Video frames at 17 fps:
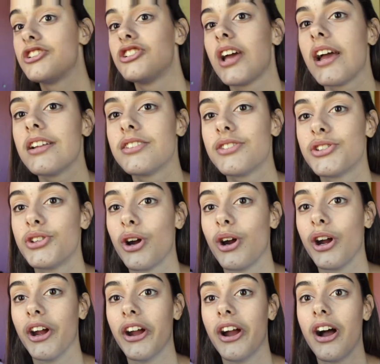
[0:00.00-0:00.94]
shades,
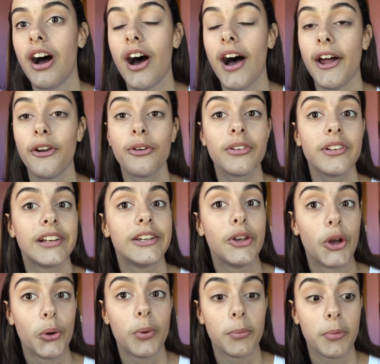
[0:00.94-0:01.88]
so I don't really
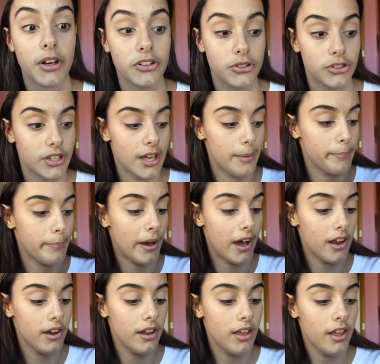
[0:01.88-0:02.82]
know what I'm going to do there.
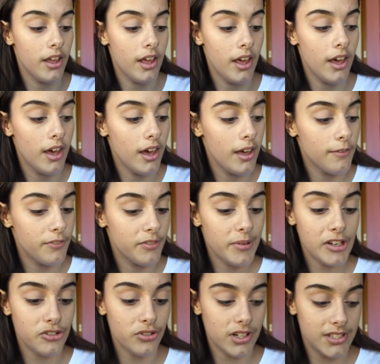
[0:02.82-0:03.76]
But for
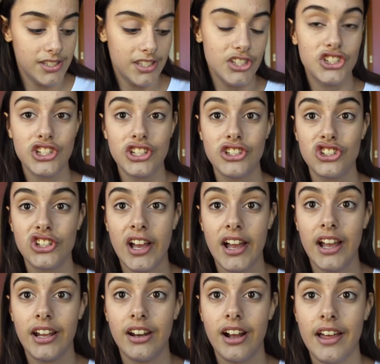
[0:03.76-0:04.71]
my transition
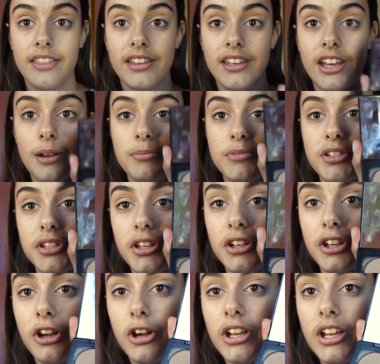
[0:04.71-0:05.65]
shade, I think I'm just going
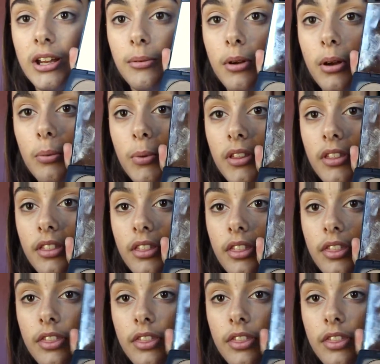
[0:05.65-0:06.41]
to go in with